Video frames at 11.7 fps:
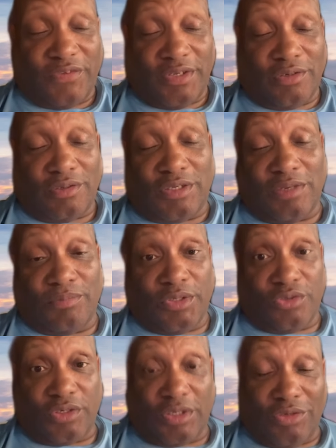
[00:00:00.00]
for
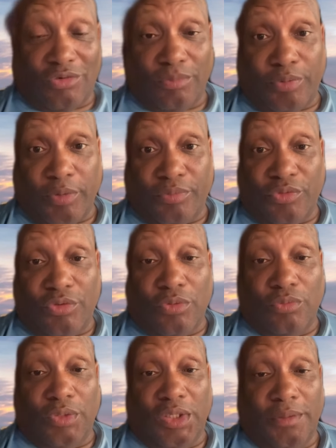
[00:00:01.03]
entertainment, educational purposes
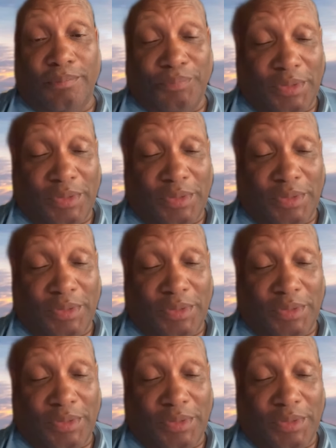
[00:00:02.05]
only.